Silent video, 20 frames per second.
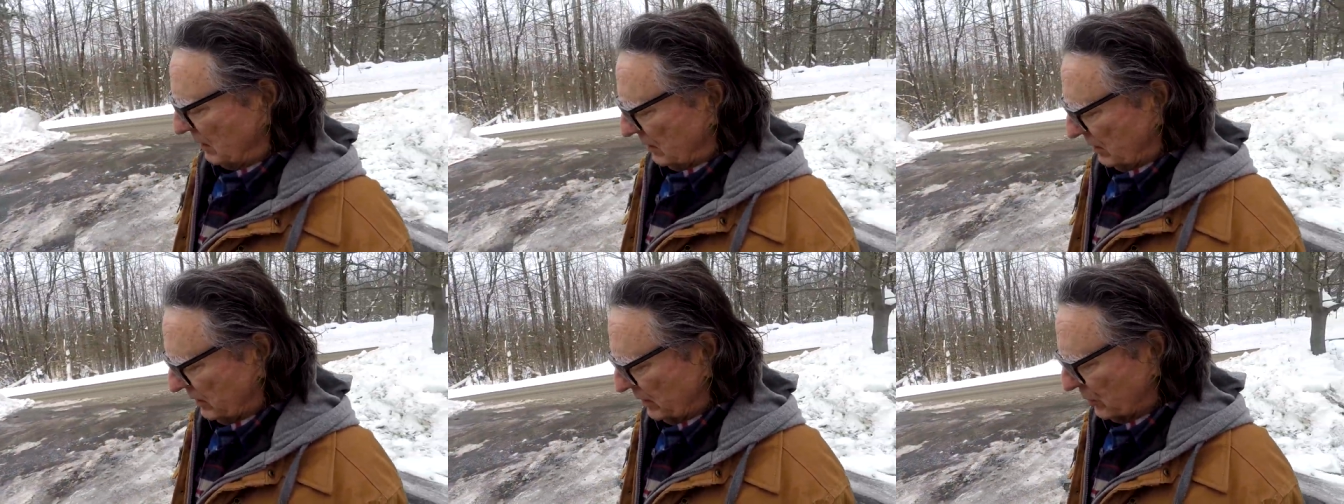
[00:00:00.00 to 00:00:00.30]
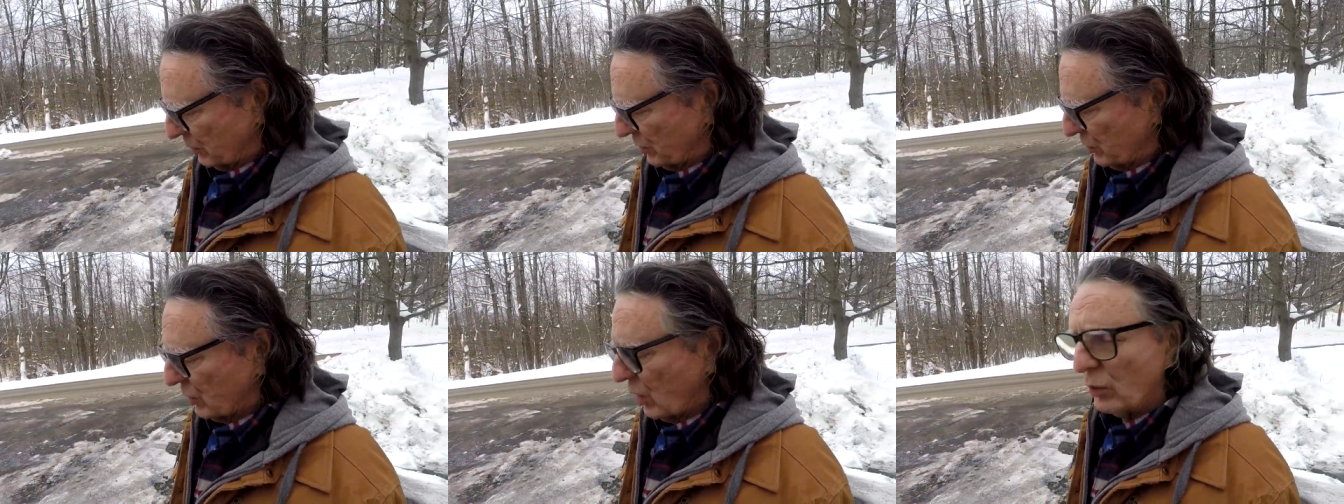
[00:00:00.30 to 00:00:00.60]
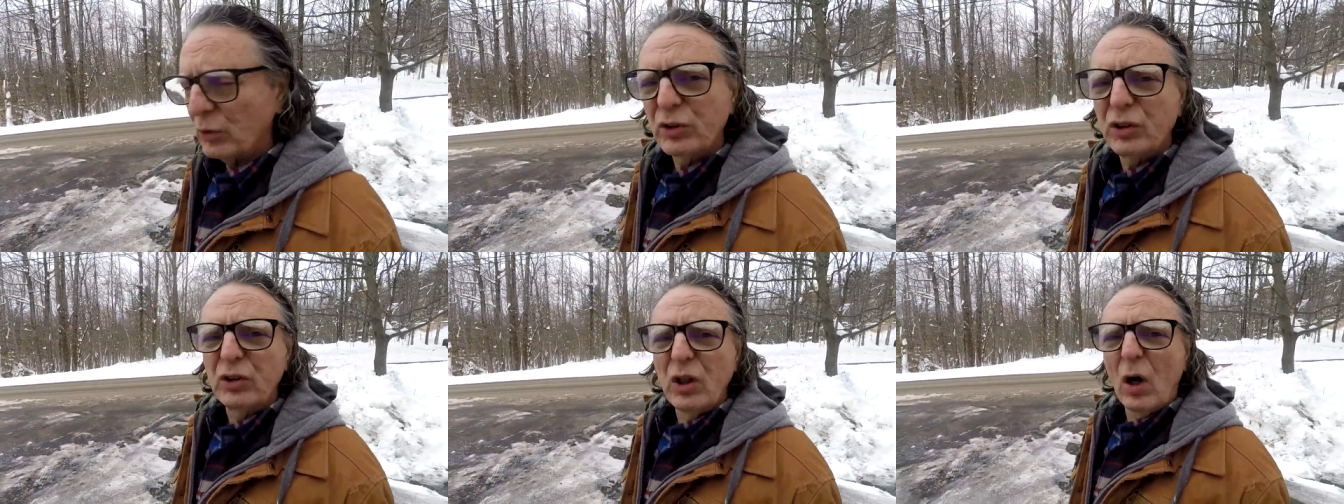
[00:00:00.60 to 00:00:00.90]
there was
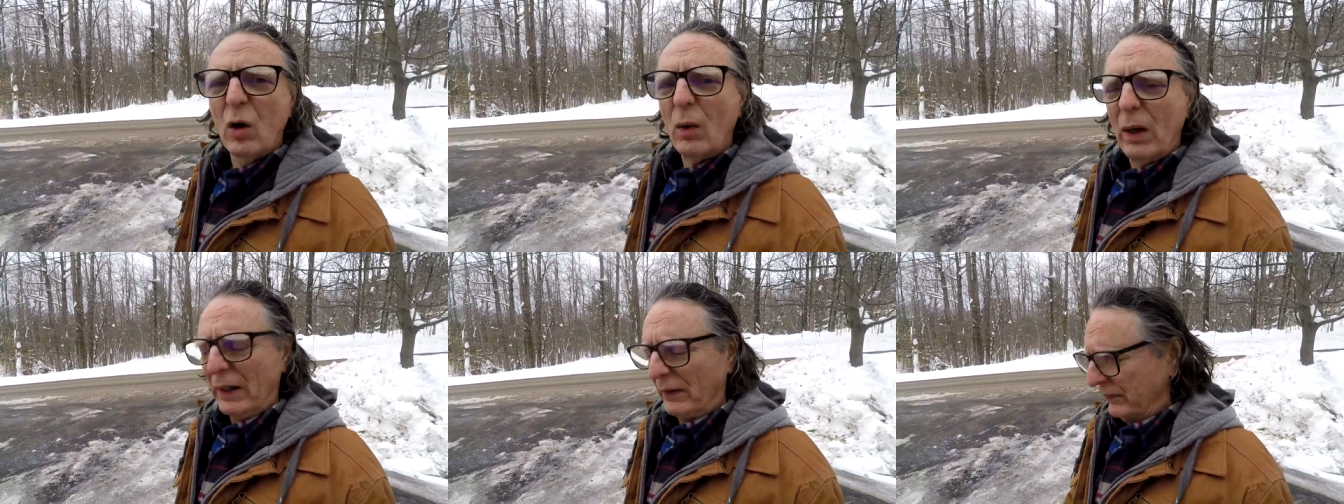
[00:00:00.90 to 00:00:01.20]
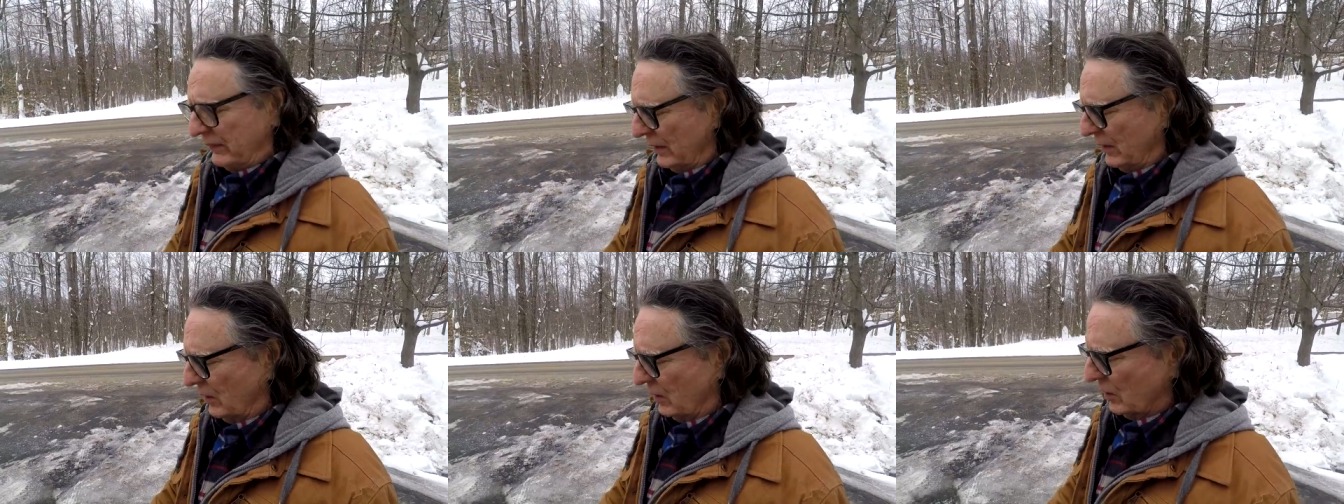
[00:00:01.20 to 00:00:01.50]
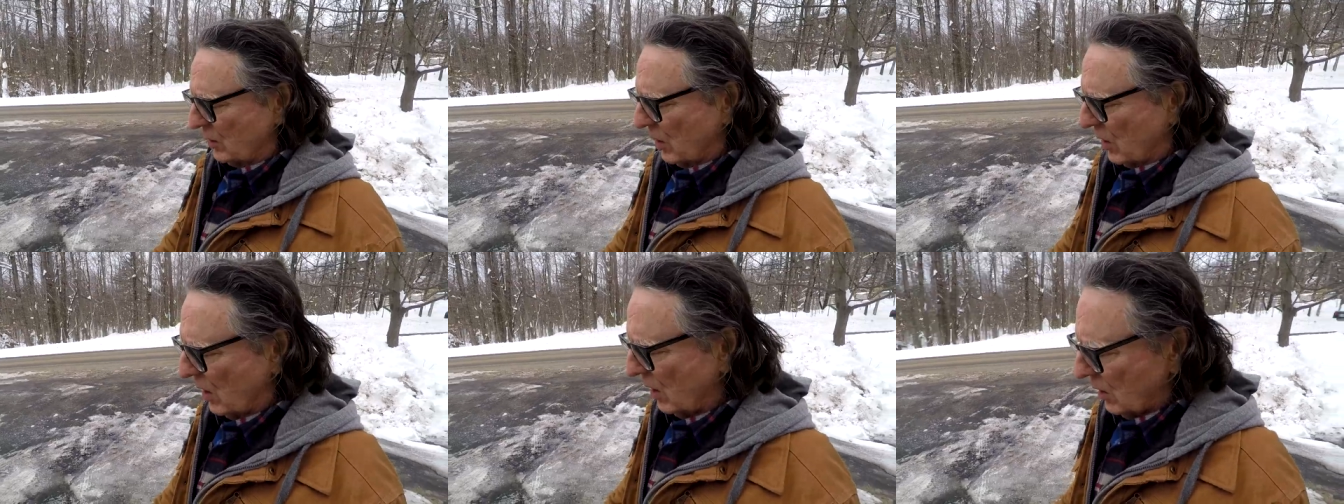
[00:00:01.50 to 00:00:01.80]
no snow out there
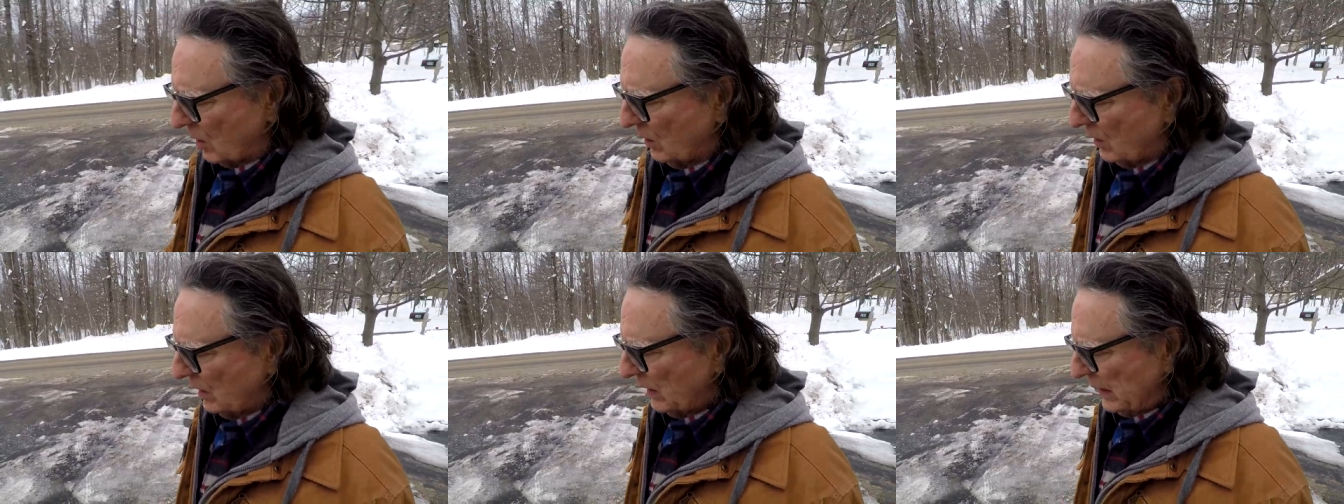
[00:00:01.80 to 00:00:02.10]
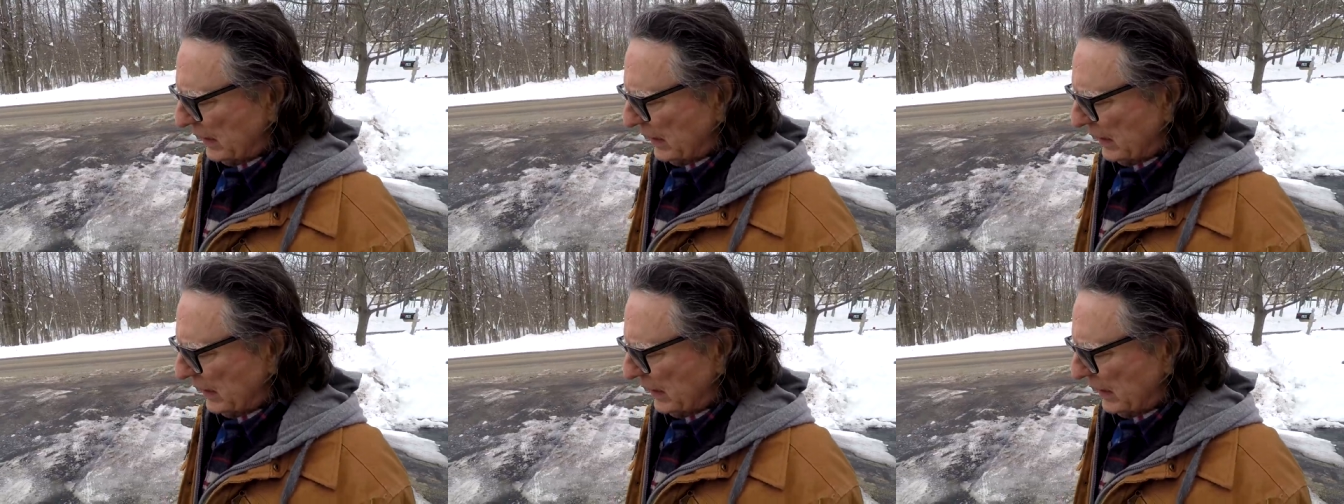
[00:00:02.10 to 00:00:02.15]
at all